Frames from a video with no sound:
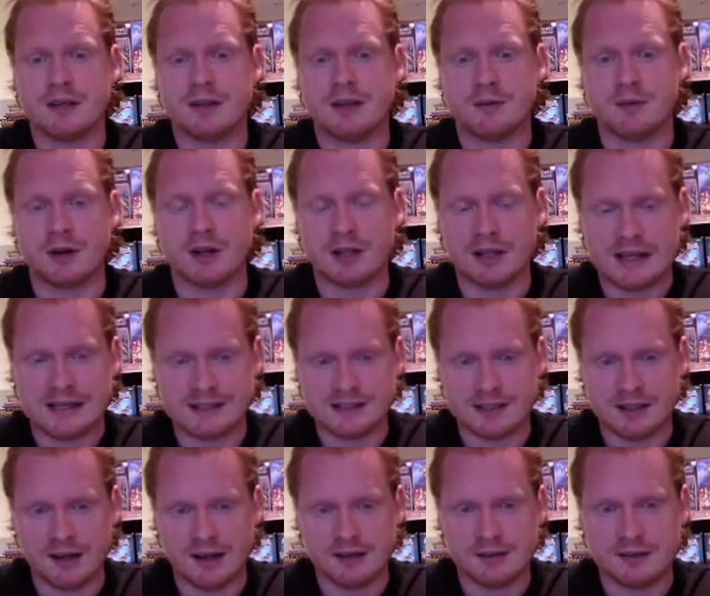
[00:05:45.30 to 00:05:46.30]
They're a glass
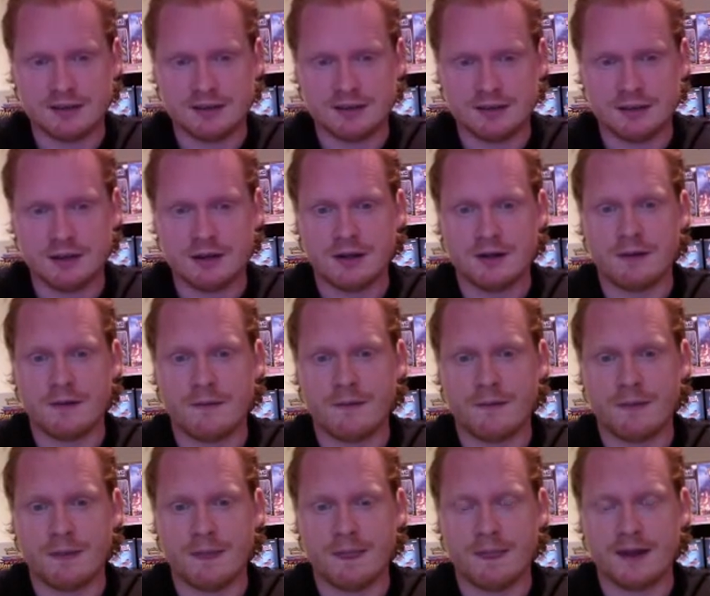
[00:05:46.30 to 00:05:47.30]
cannon.
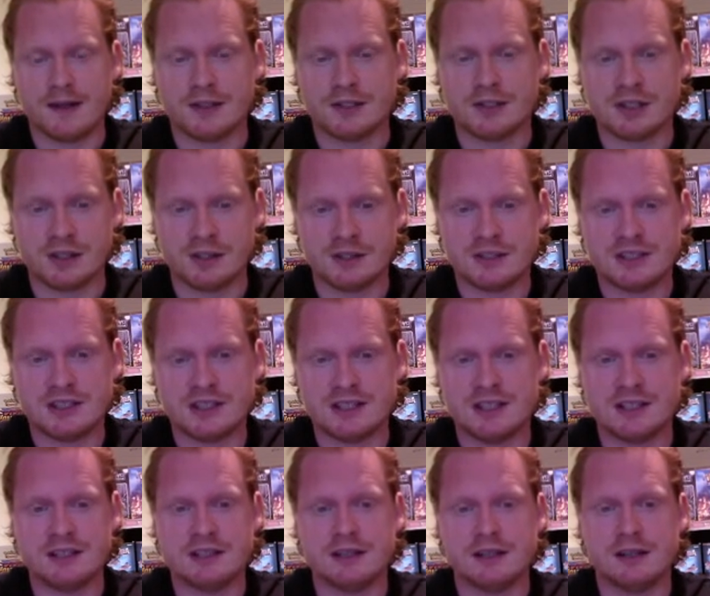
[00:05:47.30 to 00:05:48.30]
They charge
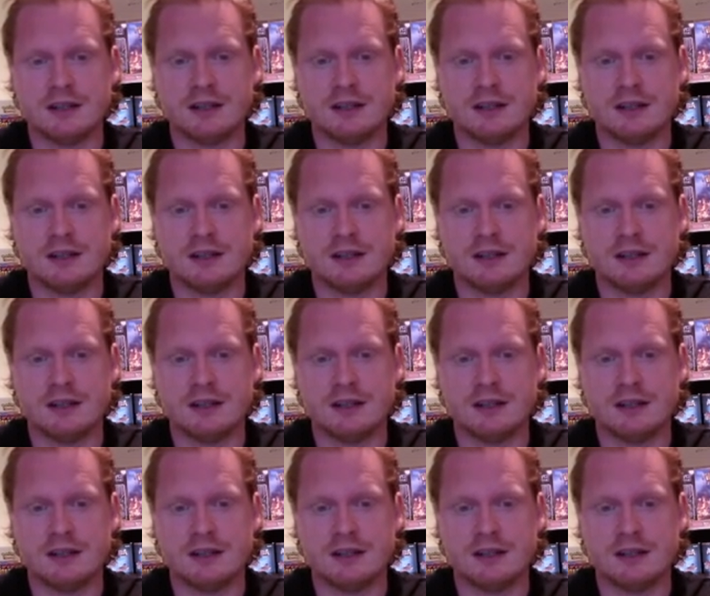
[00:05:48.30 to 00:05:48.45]
in,